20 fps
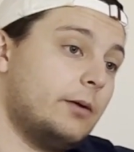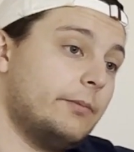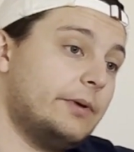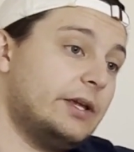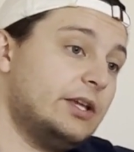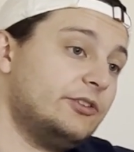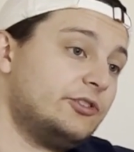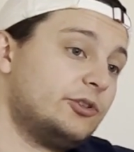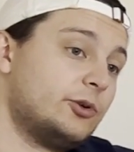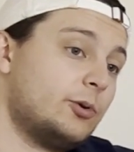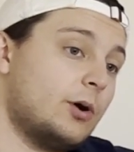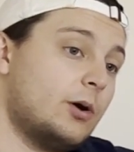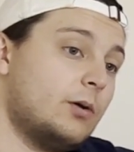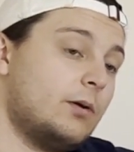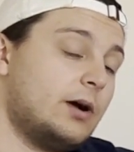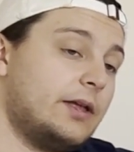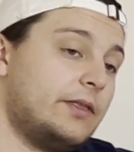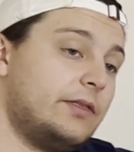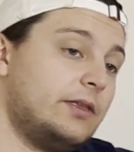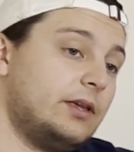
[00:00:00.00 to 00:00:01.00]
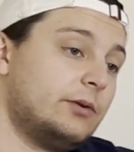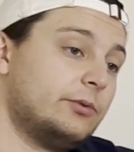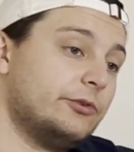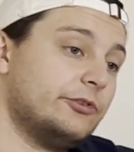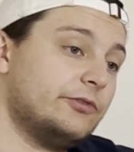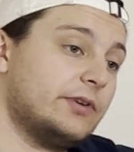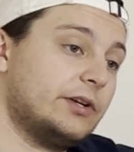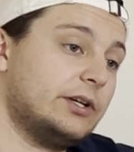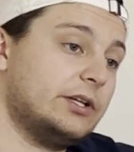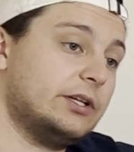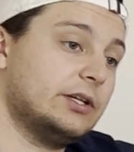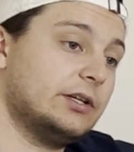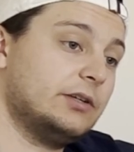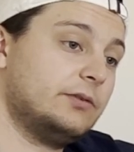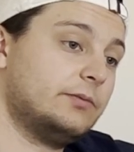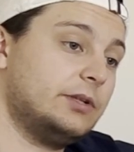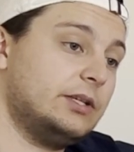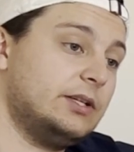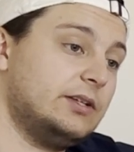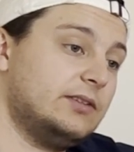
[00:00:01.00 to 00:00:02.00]
his quote I think was very
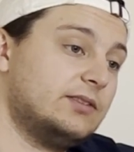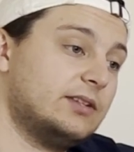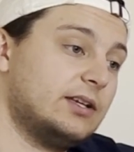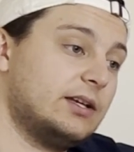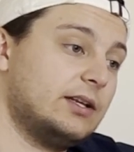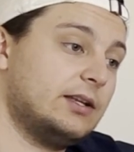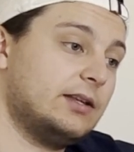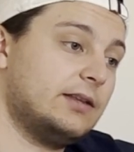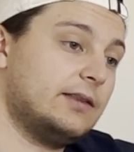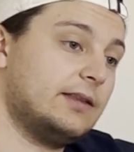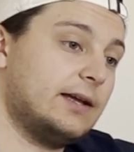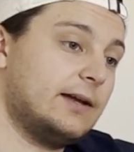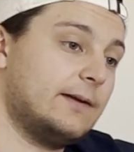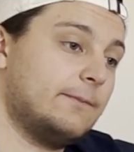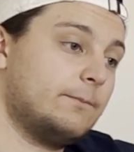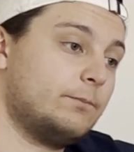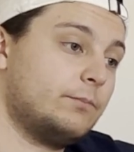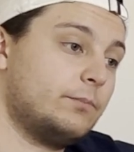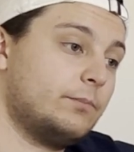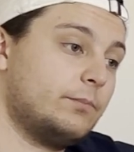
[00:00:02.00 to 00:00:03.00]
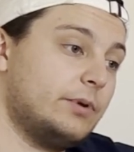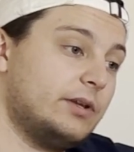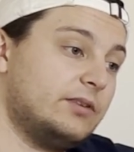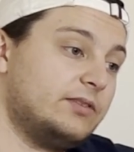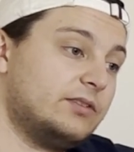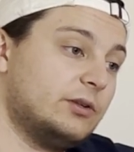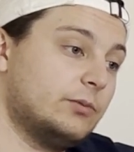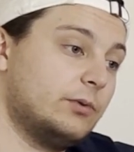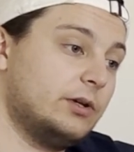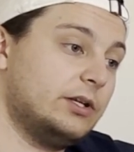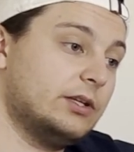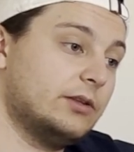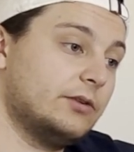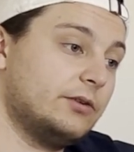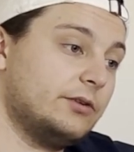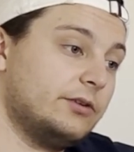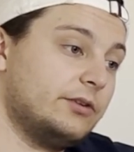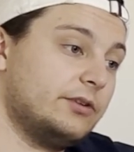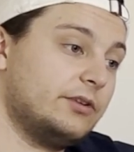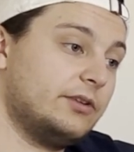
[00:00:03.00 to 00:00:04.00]
good when he said that basically what he
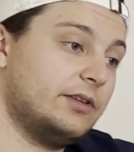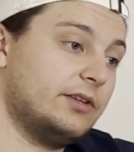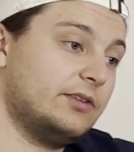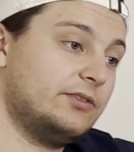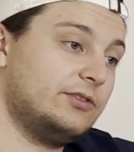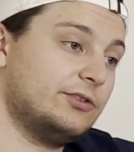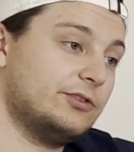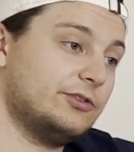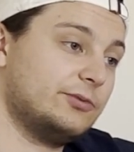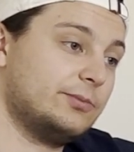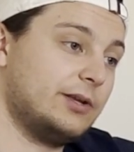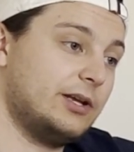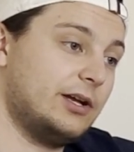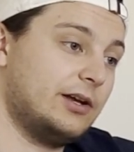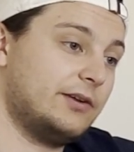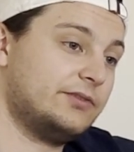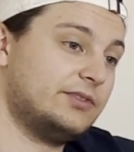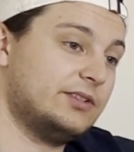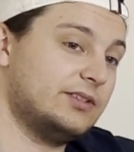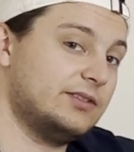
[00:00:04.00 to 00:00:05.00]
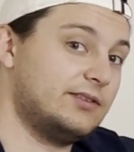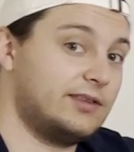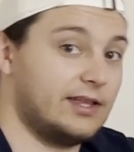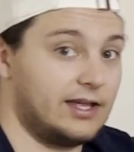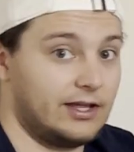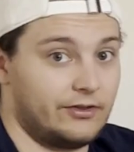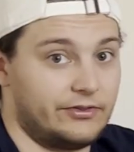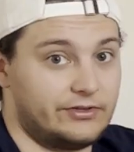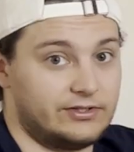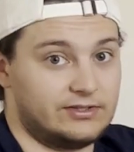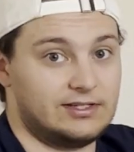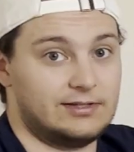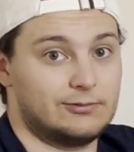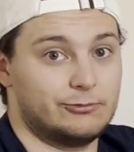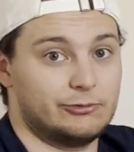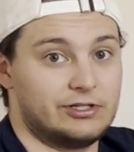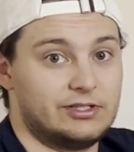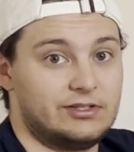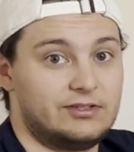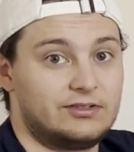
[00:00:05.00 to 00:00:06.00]
learned this year's playoffs is the healthy team
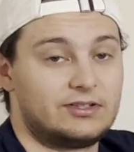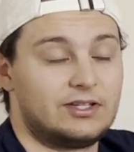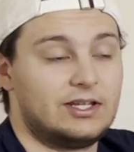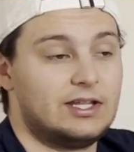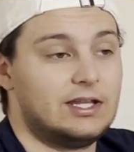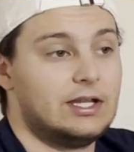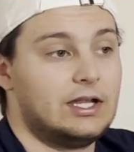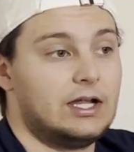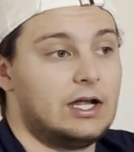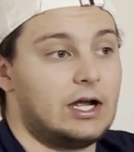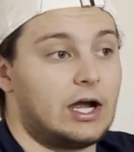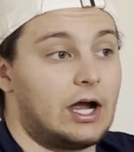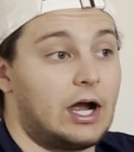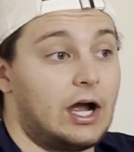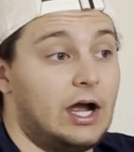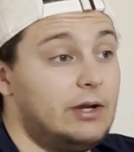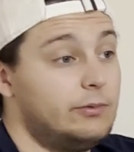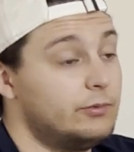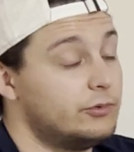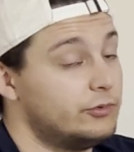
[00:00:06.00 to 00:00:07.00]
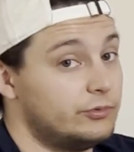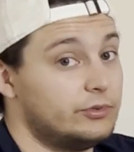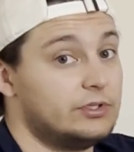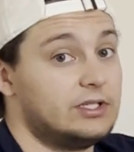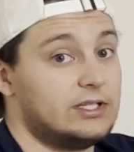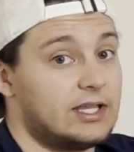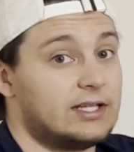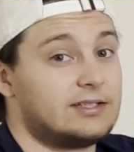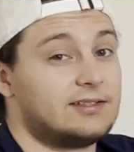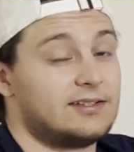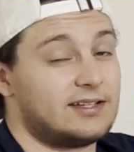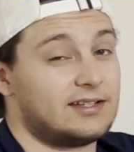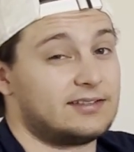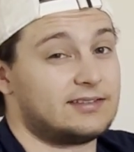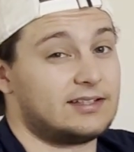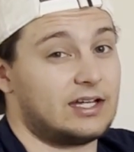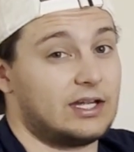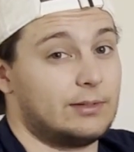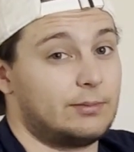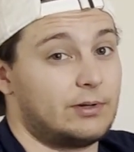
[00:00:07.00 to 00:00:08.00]
wins. I would really like to
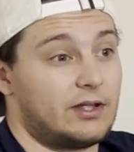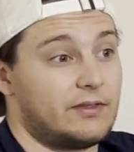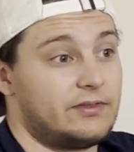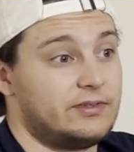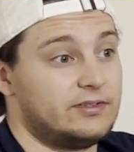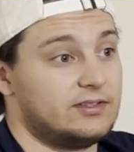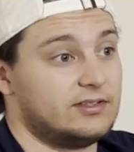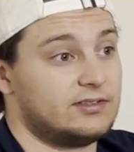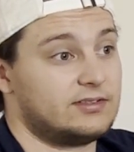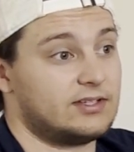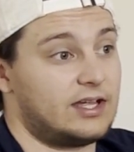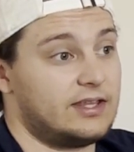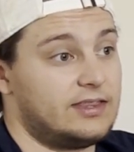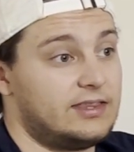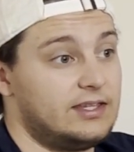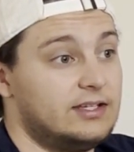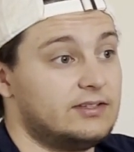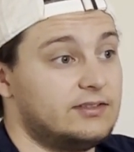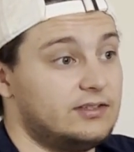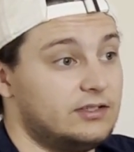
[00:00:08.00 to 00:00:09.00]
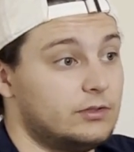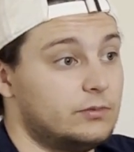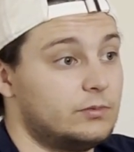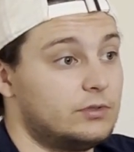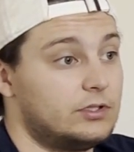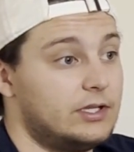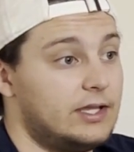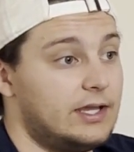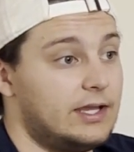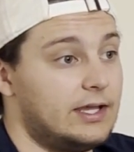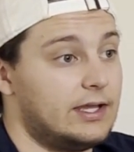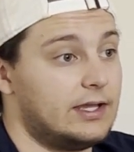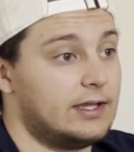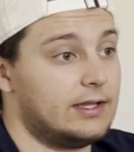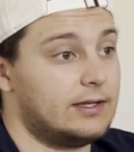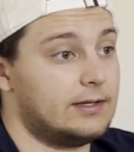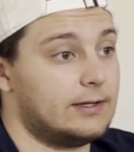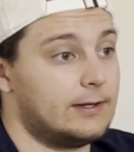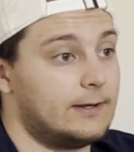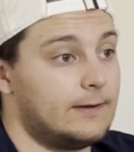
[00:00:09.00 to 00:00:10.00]
test that hypothesis. I think it's a good one,
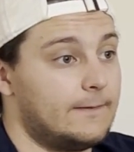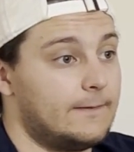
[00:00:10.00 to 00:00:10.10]
and